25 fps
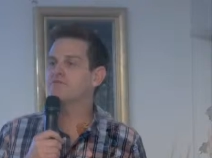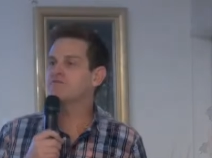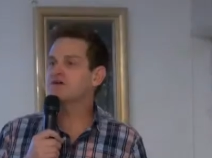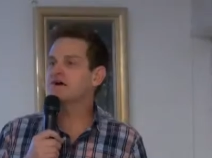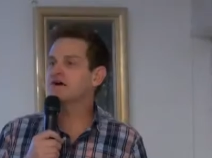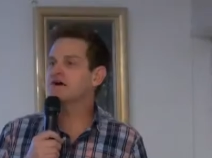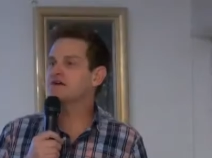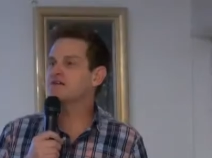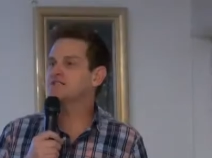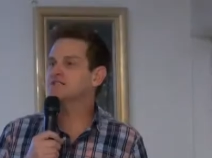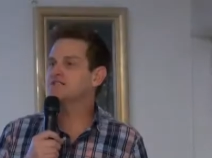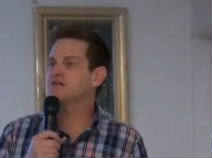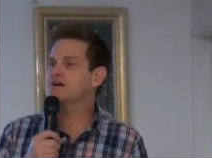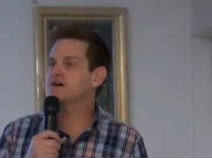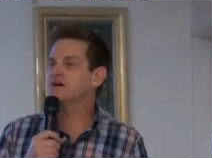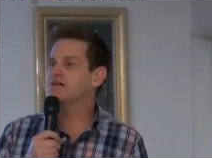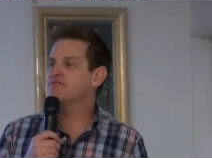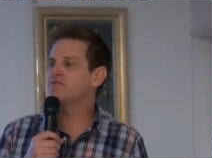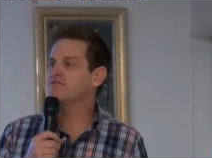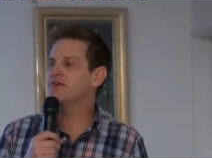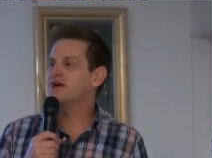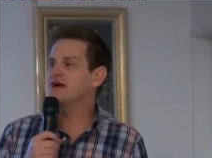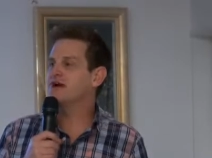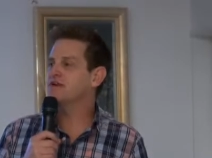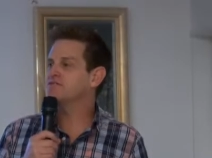We raised
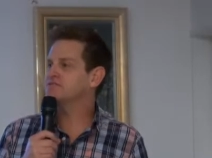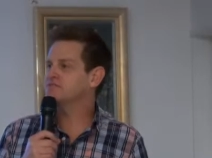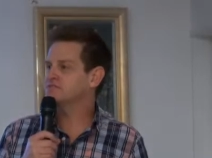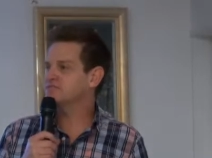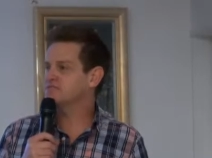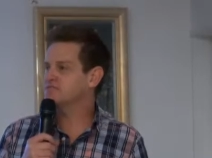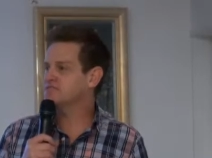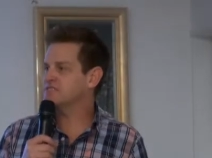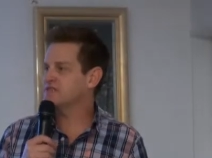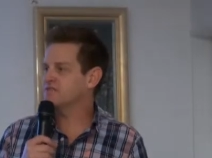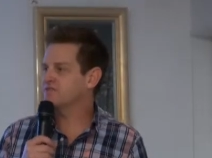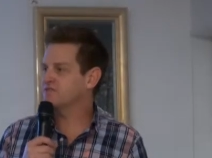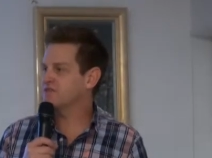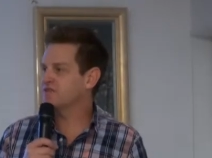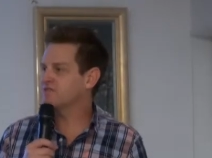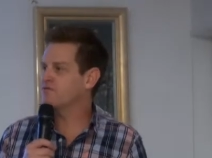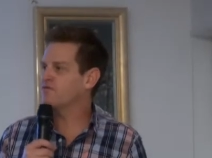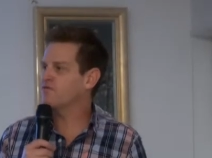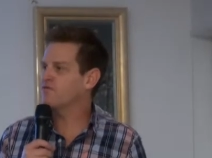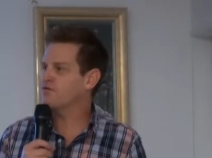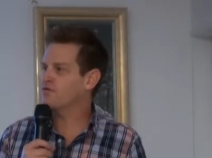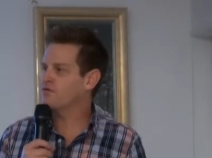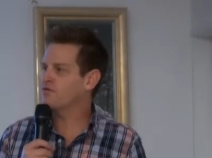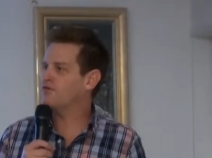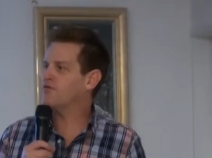over
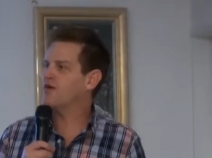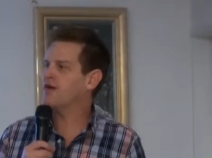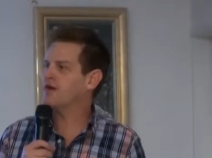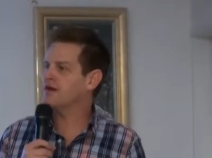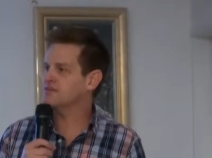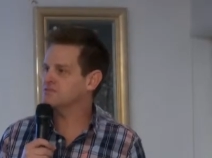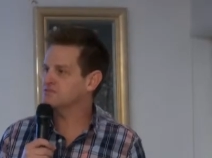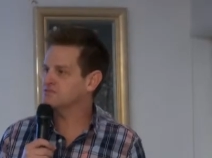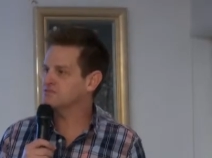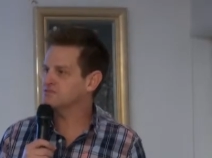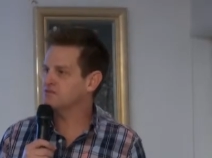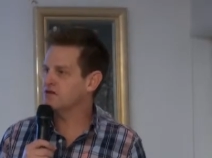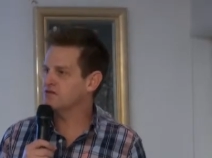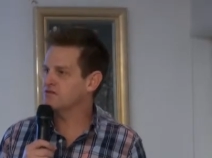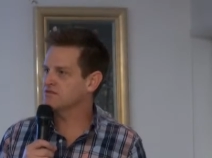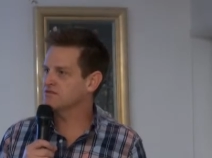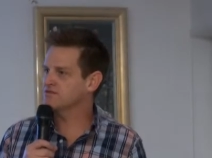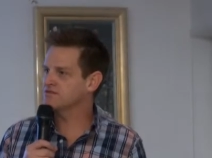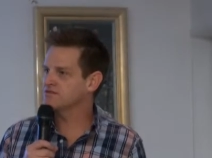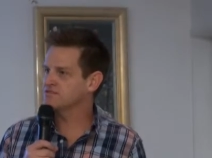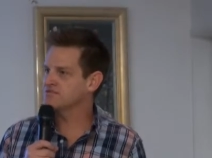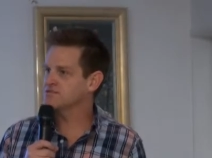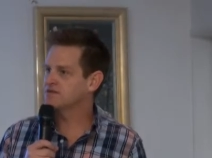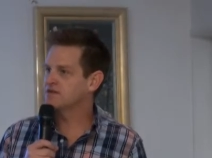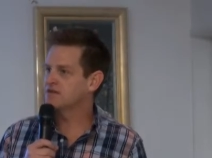
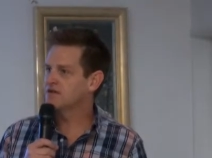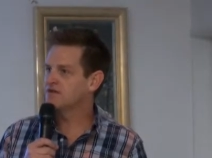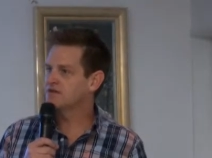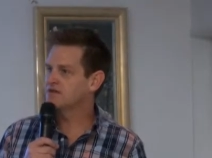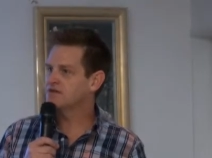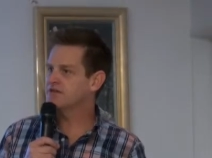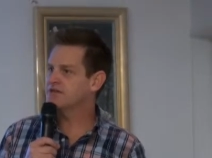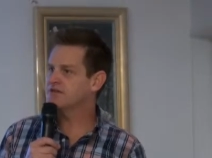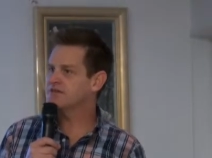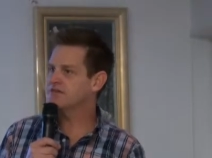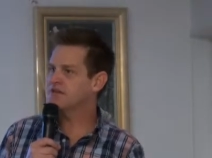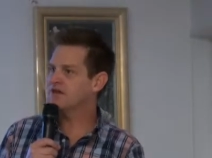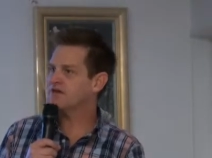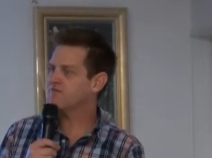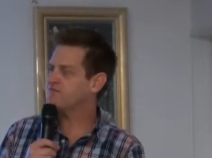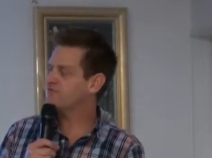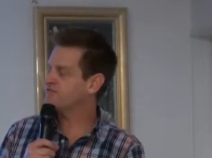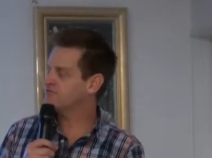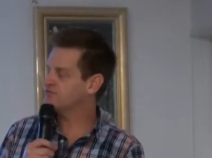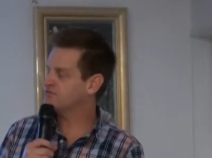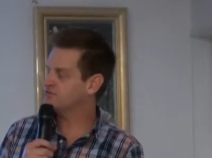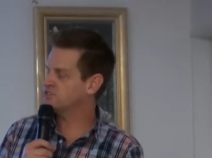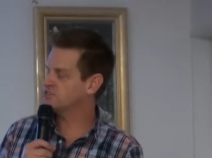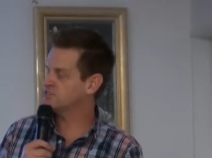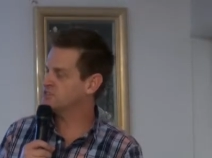$174,000 in that
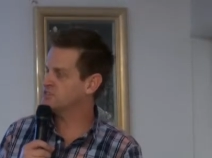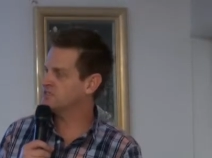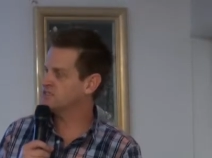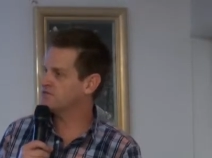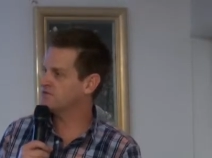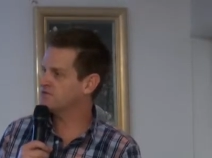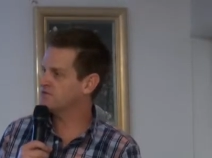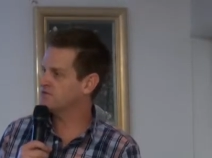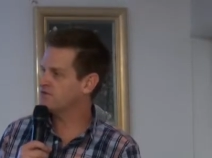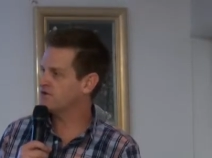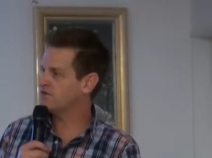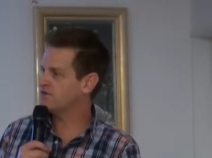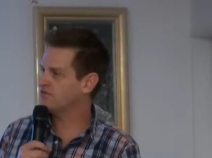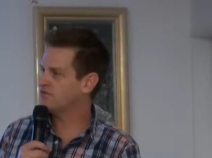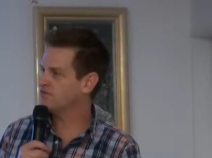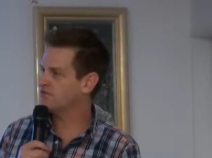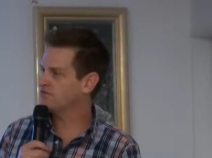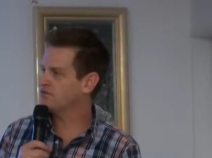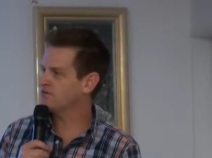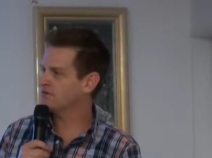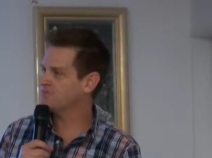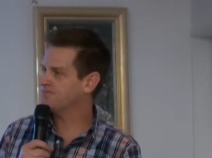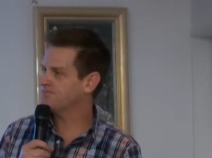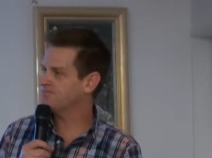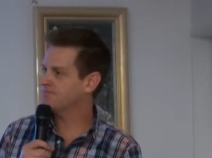first year and I
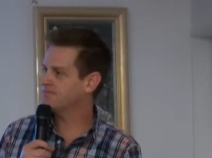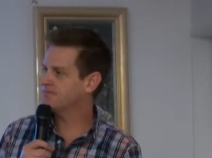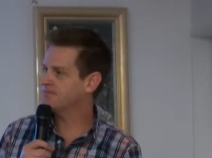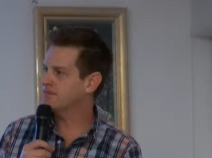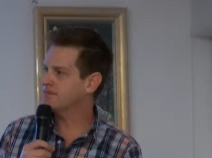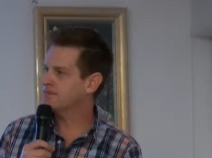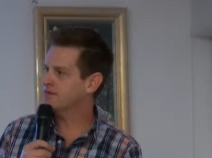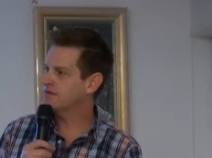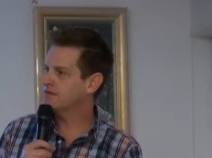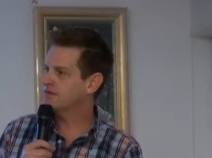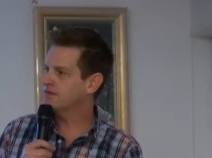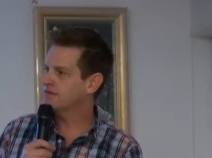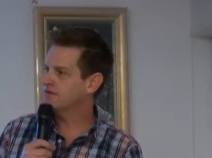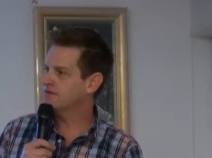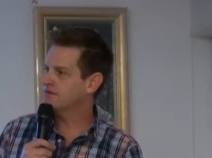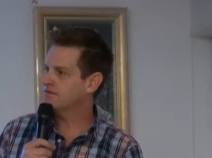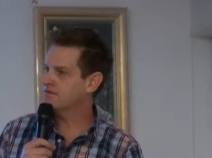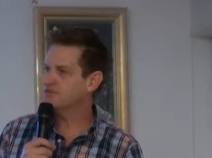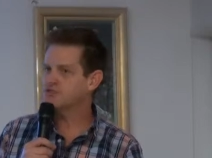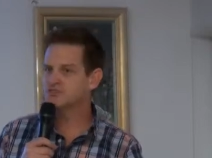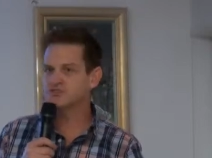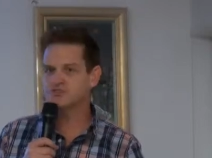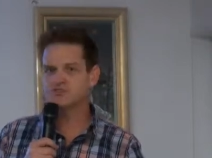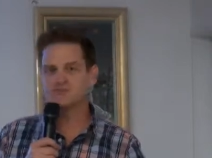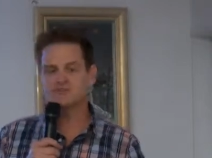thought
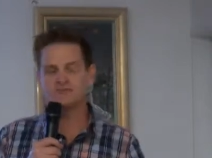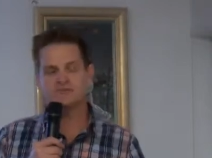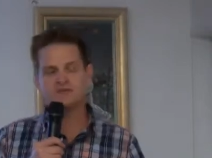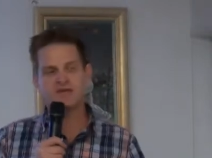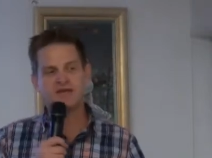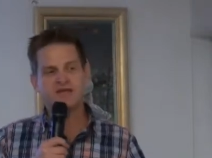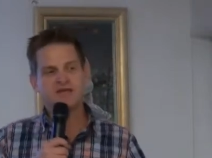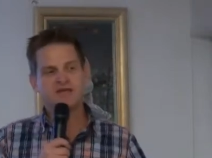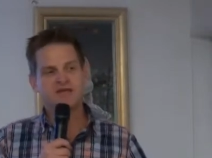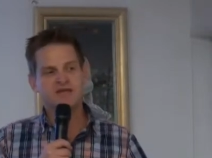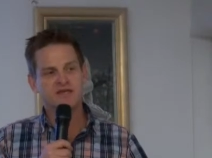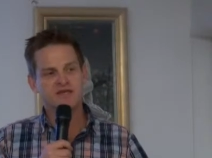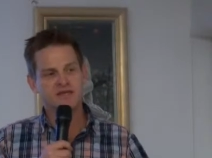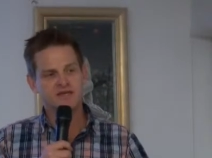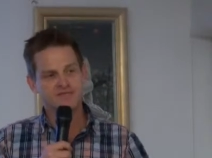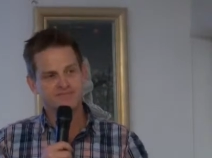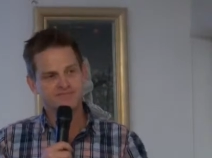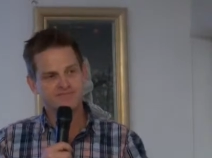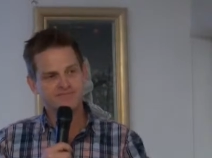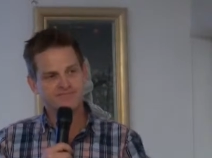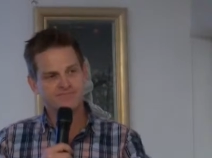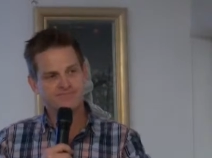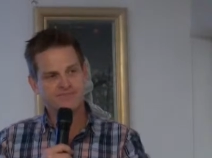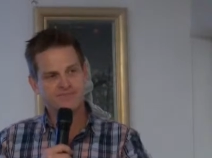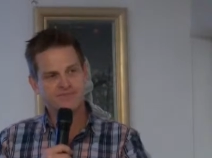we should do that
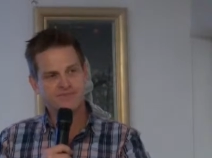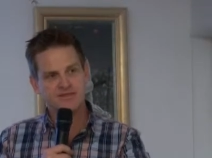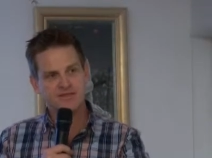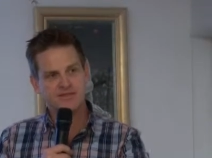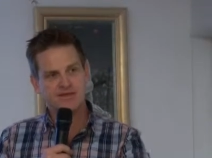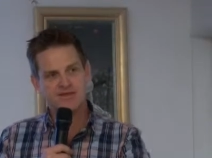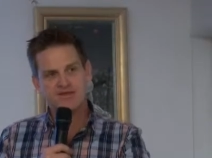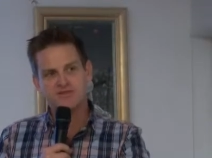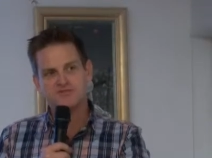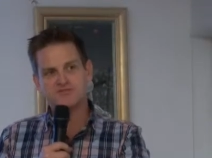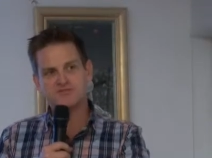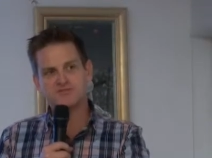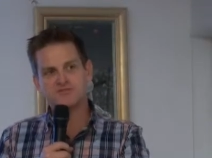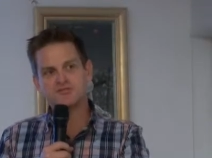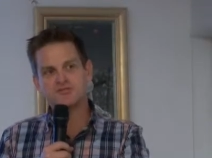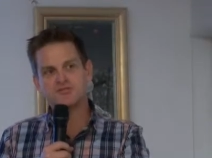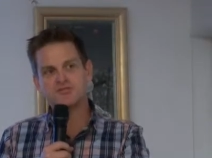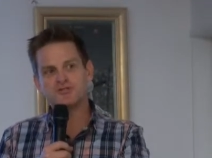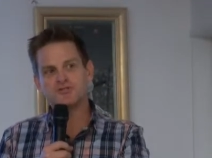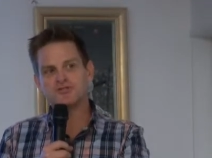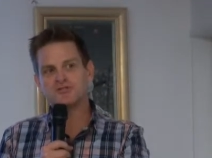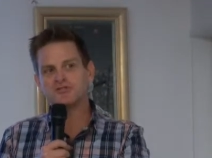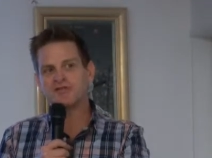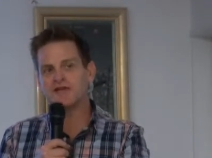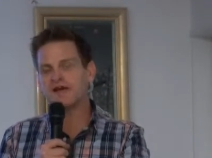again. So in
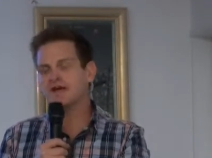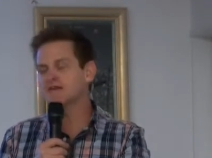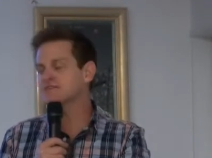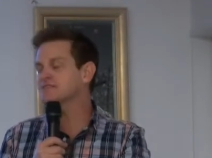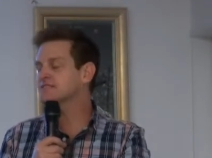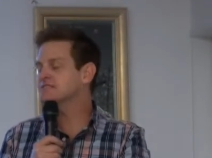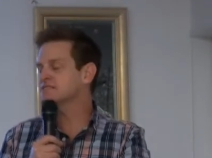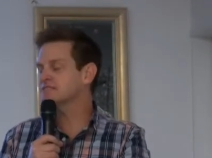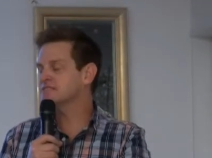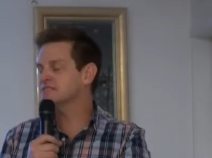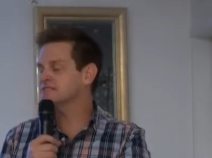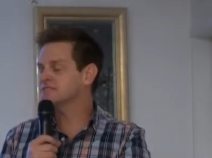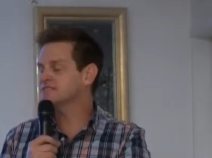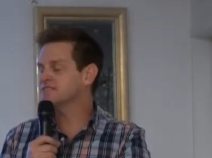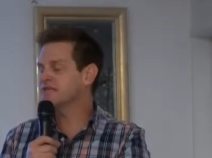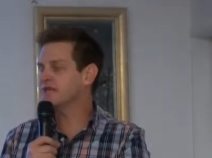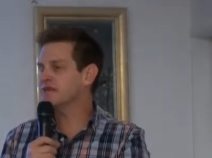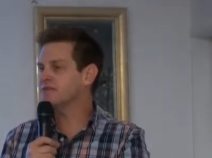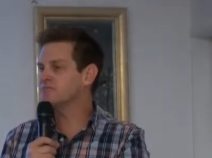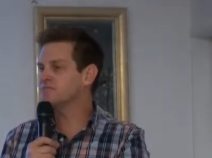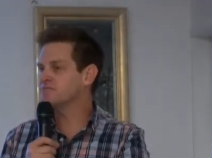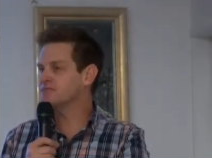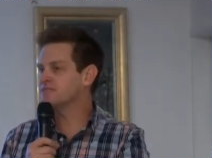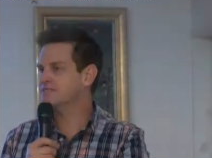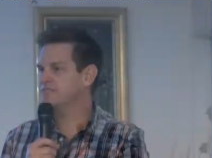2010